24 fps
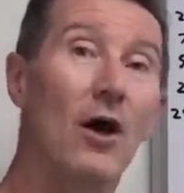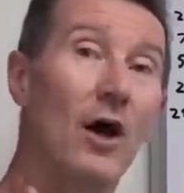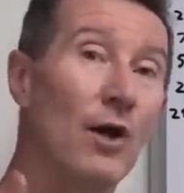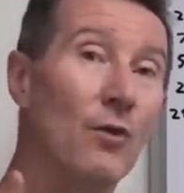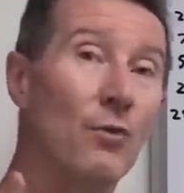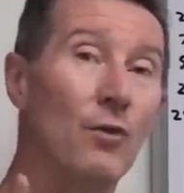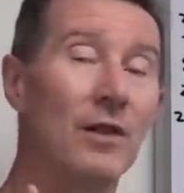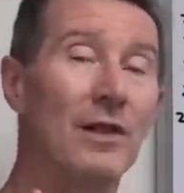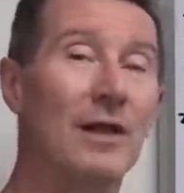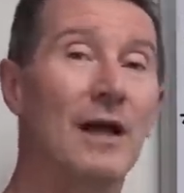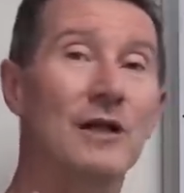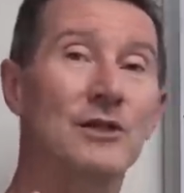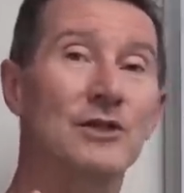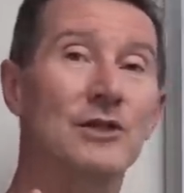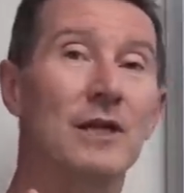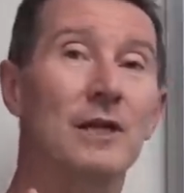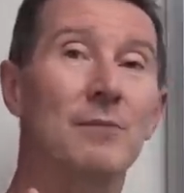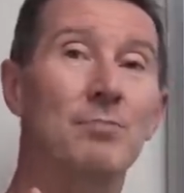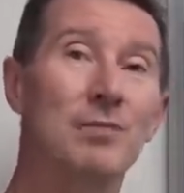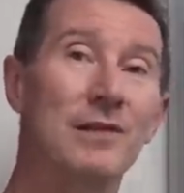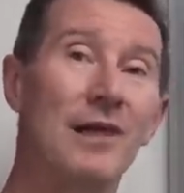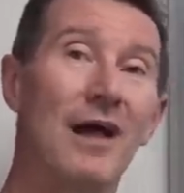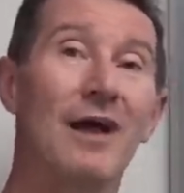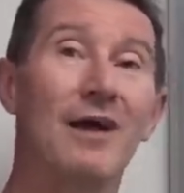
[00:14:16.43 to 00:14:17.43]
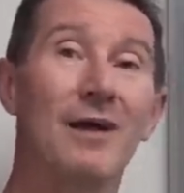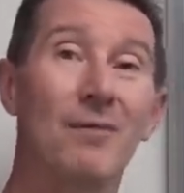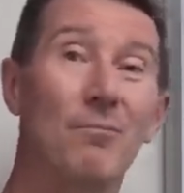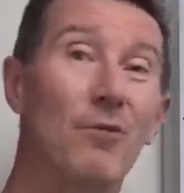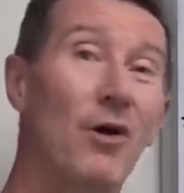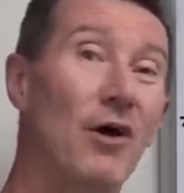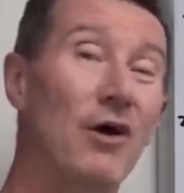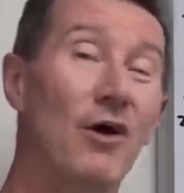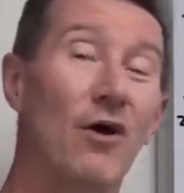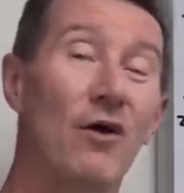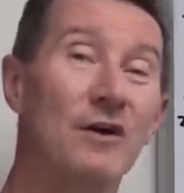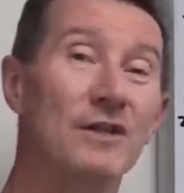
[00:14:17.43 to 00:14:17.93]
I will actually plug
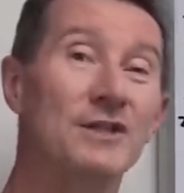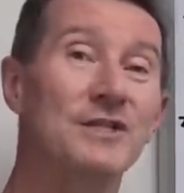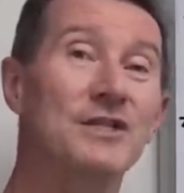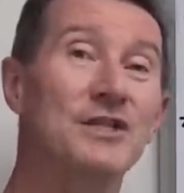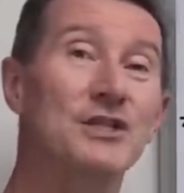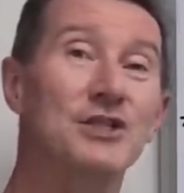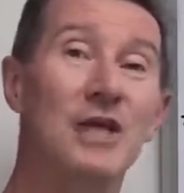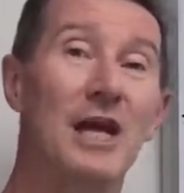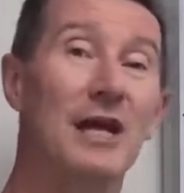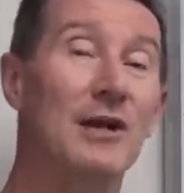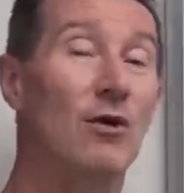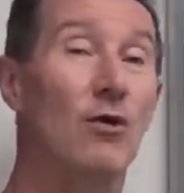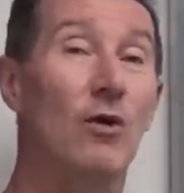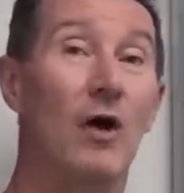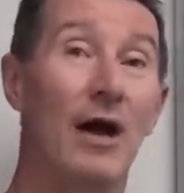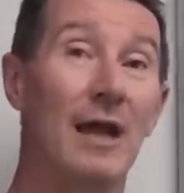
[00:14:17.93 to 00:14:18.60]
my Odyssey channel.